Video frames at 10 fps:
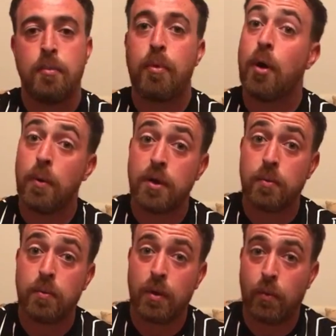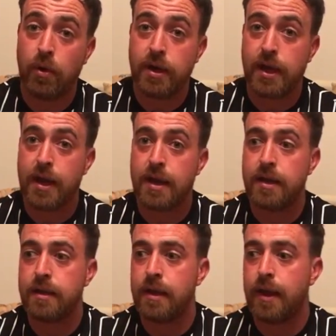ball went, went wide again,
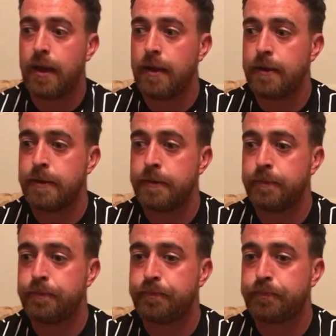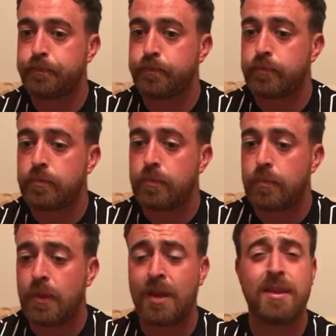and uh,
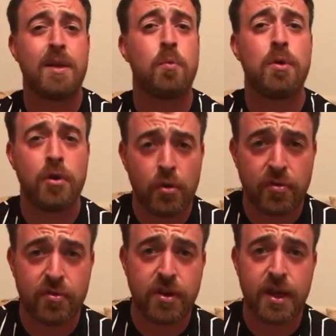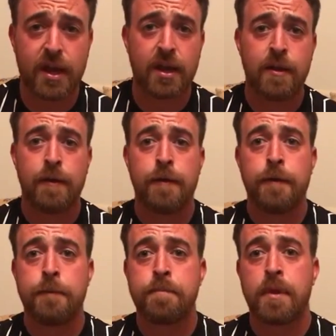they won another free kick.
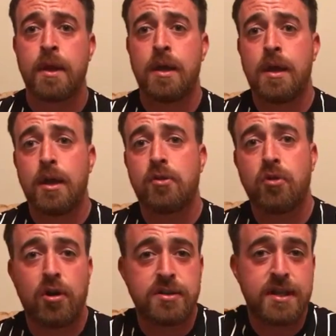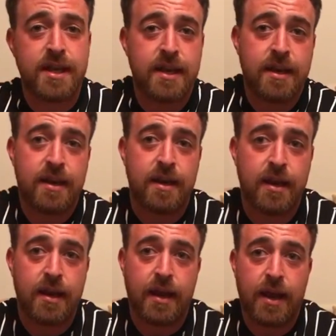Crossed in,
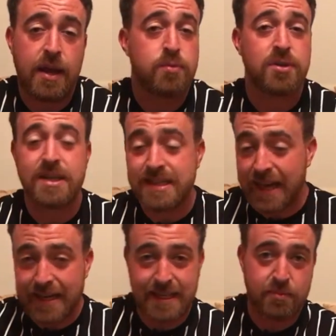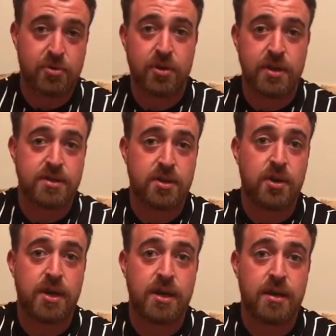uh, it was on the exact same t-
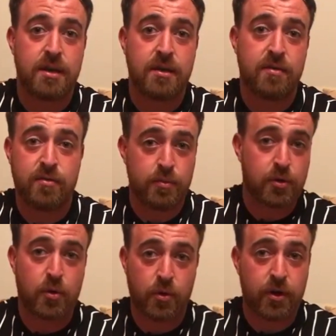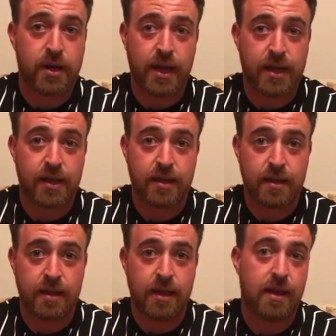side from the corner kick
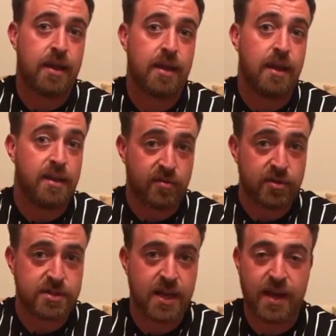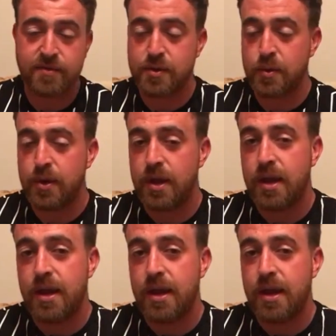uh, in the first half. So